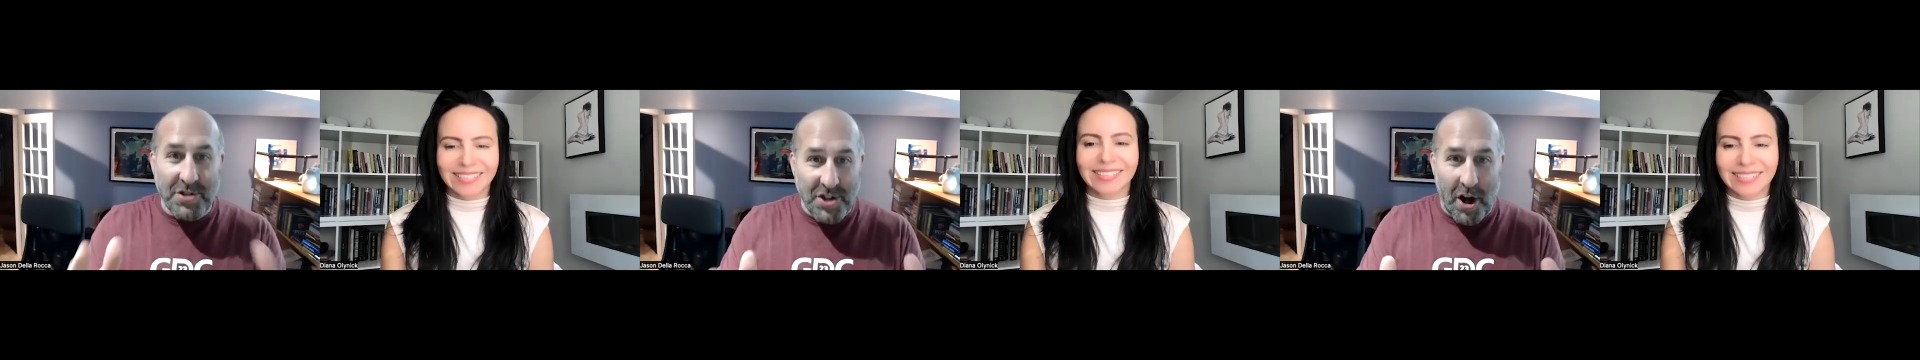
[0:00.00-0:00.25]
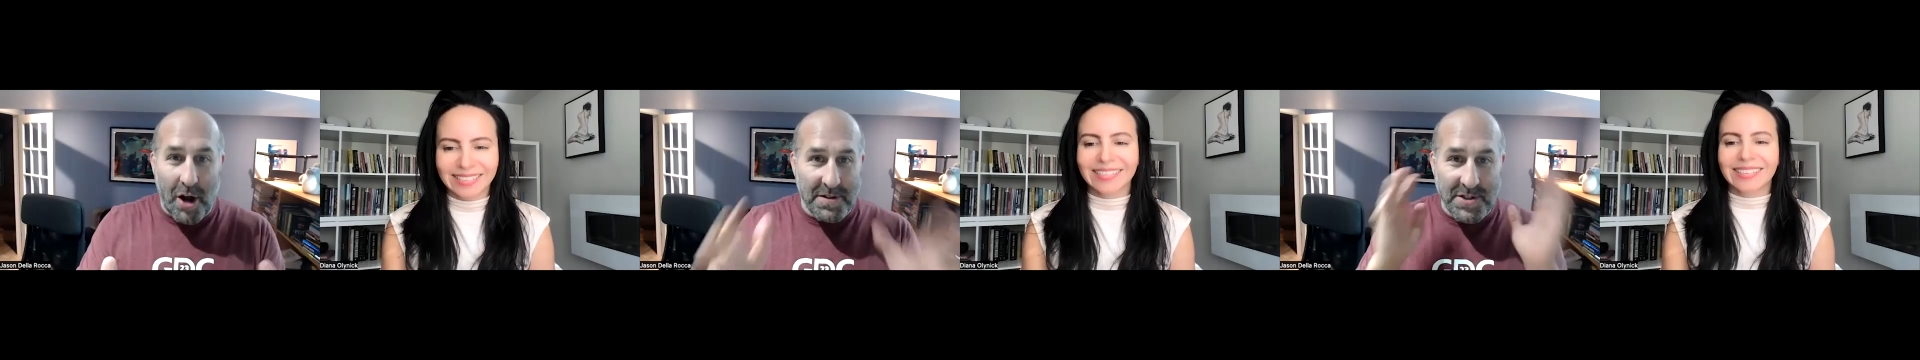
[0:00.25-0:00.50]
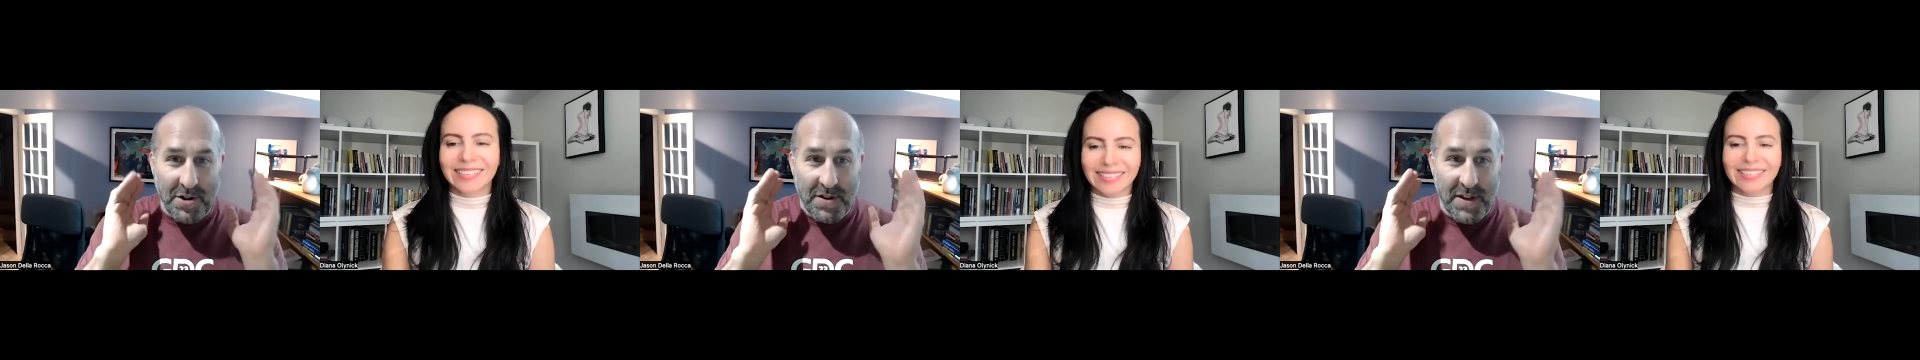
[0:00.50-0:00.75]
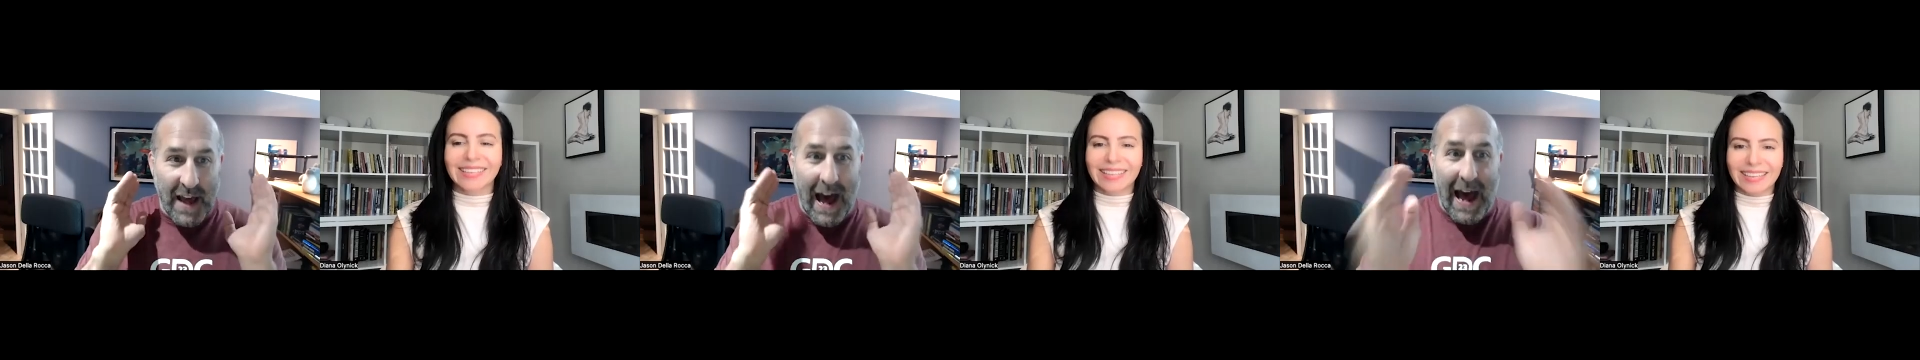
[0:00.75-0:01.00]
Speaker 1: job is you're
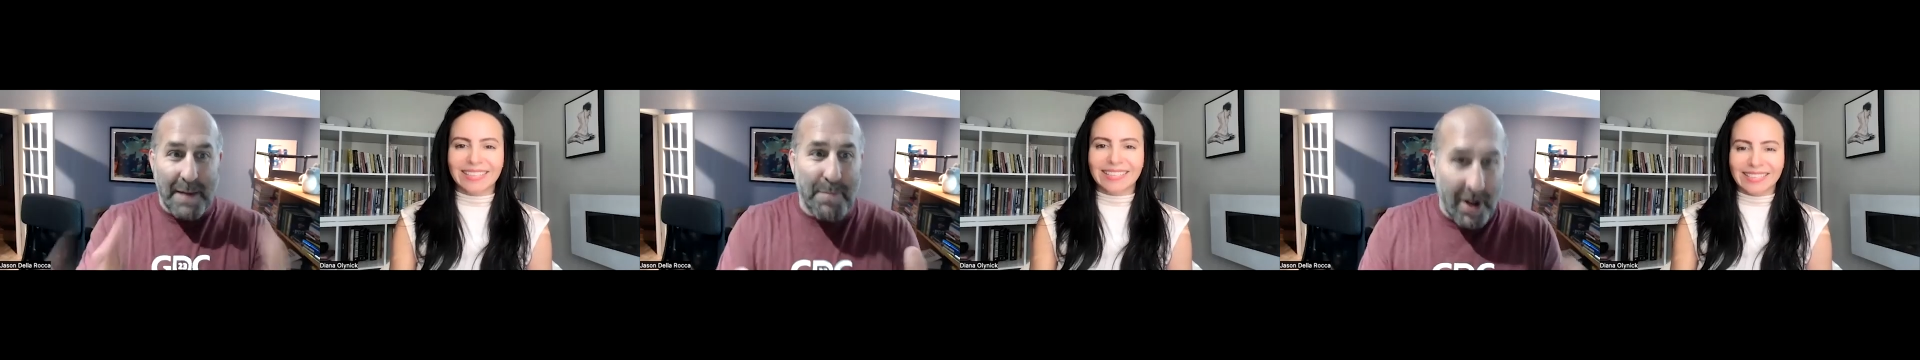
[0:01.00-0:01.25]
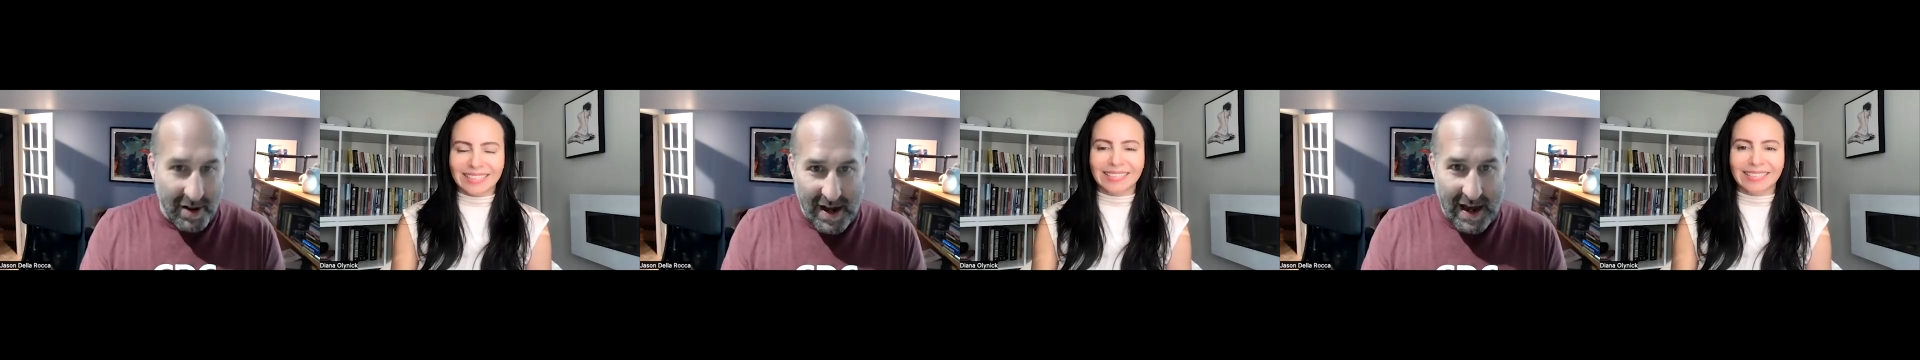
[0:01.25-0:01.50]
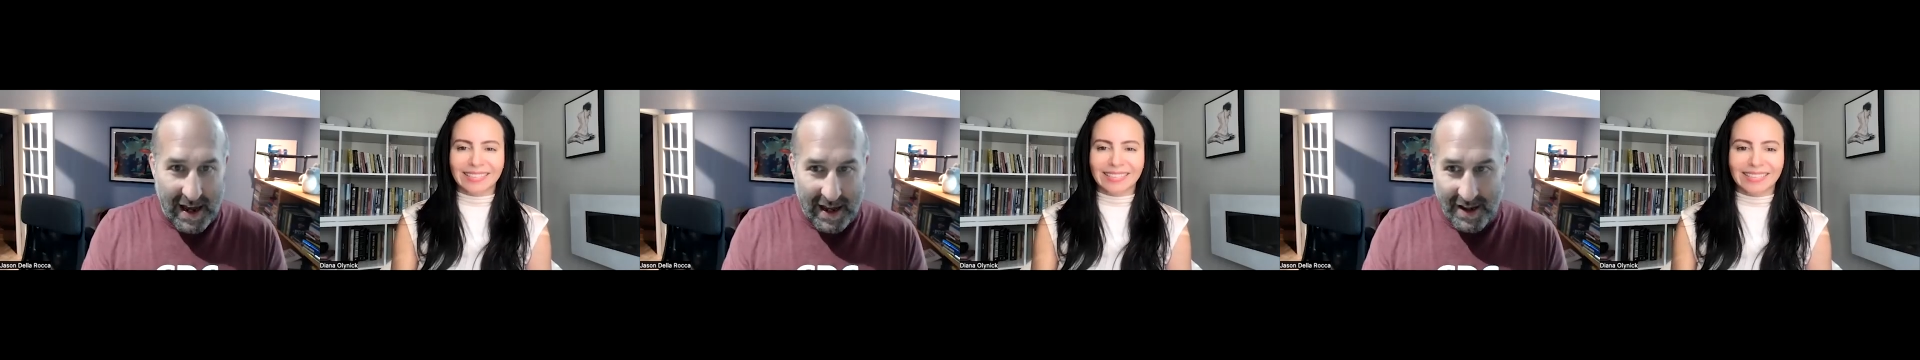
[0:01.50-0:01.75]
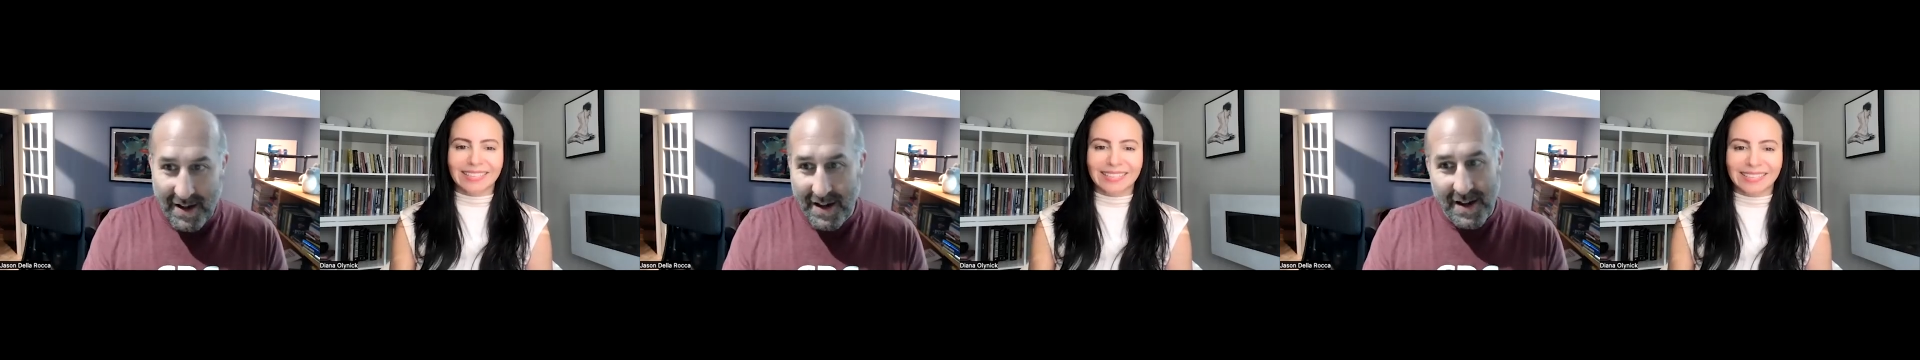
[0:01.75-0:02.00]
the yeah. eyeball
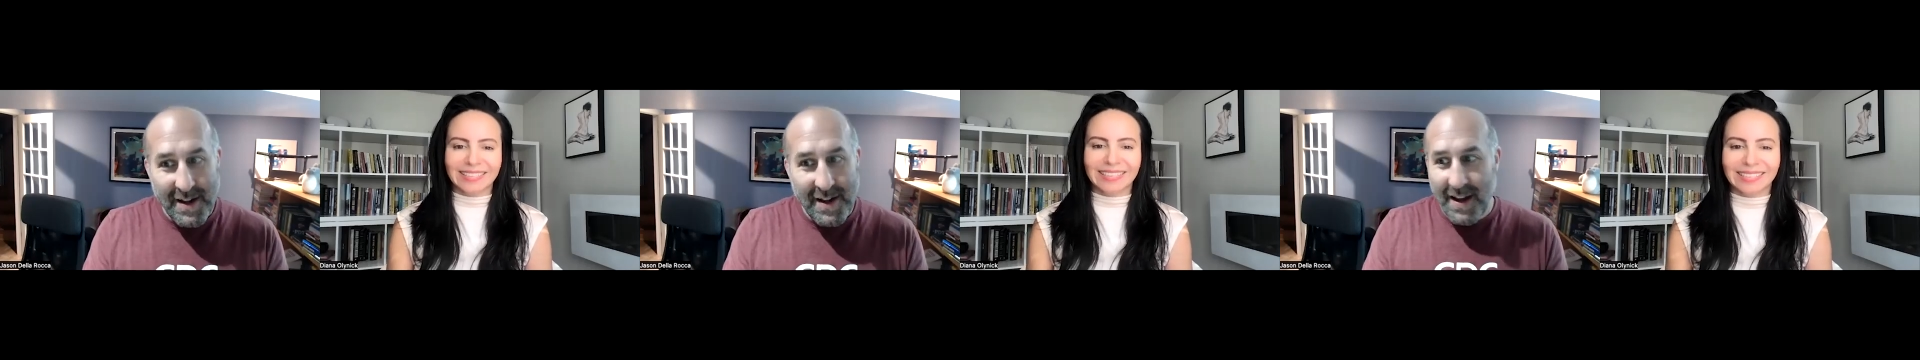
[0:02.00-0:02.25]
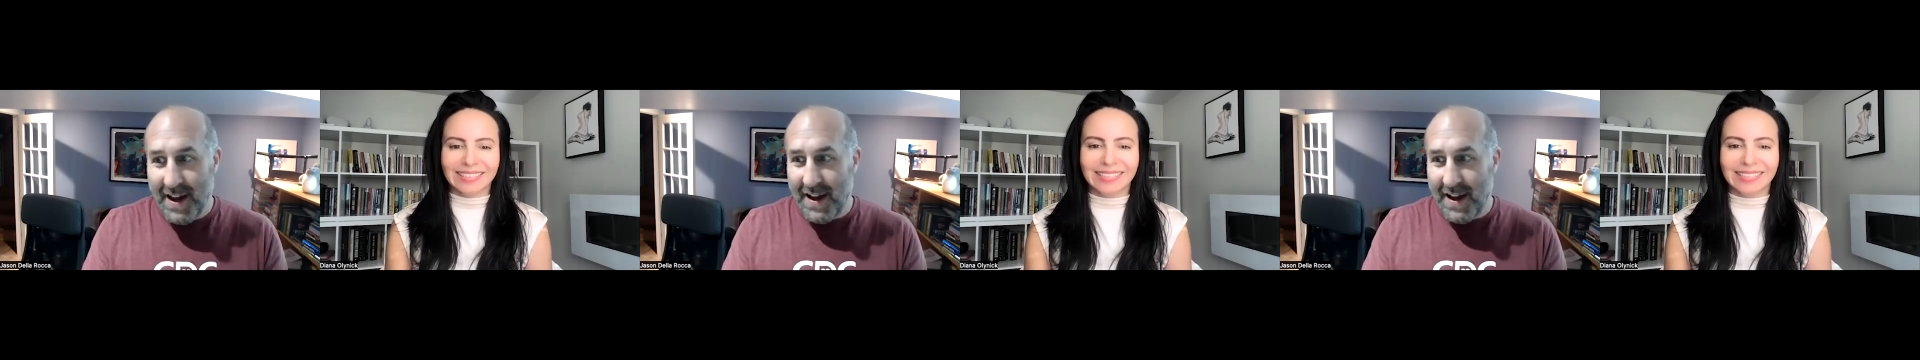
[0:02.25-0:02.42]
guy, and,